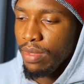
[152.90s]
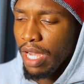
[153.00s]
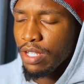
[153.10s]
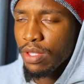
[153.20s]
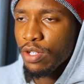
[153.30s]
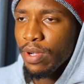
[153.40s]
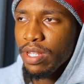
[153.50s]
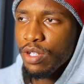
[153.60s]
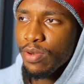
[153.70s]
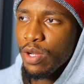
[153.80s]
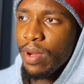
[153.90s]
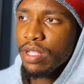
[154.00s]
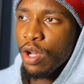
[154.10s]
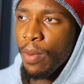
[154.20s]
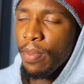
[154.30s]
I took the trade. The trade
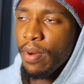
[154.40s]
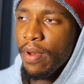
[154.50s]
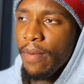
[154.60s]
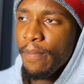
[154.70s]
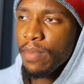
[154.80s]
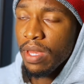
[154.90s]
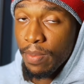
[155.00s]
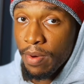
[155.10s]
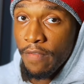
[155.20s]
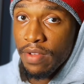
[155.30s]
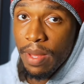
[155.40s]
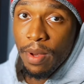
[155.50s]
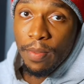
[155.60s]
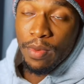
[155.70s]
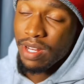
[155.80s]
went up in profit
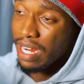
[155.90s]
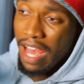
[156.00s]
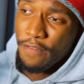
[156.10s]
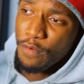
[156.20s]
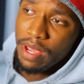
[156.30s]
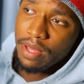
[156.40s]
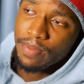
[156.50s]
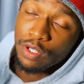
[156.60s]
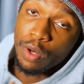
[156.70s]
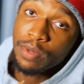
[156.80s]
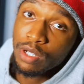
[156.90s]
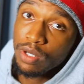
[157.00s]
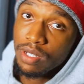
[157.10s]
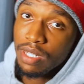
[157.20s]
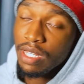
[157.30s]
about more than halfway. It was almost
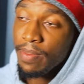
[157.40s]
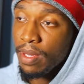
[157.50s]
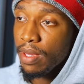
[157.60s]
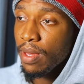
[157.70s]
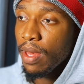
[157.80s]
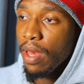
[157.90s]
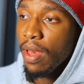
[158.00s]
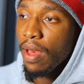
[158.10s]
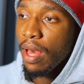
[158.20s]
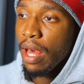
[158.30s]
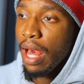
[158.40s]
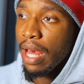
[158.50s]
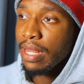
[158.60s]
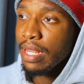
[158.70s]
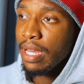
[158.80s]
close to the TP.
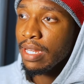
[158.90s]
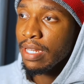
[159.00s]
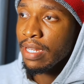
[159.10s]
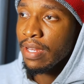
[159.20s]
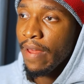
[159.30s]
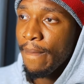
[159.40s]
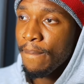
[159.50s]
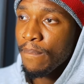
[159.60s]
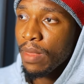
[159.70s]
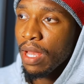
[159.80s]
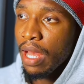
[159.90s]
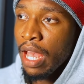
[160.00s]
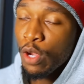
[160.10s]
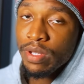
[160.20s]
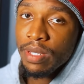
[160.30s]
And then
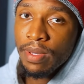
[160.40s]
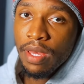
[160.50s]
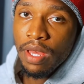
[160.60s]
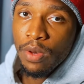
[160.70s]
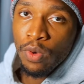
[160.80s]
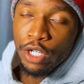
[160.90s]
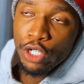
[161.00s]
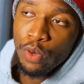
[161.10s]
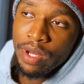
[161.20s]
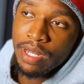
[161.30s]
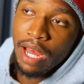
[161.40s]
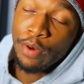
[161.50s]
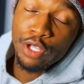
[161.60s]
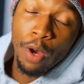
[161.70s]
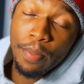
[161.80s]
equity was showing I
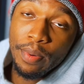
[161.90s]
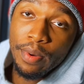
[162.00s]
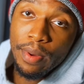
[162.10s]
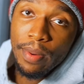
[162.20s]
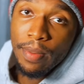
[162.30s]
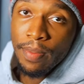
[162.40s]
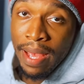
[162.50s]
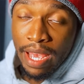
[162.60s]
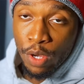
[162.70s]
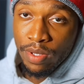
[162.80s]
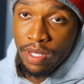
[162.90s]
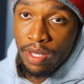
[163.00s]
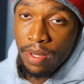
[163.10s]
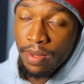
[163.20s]
was up by equity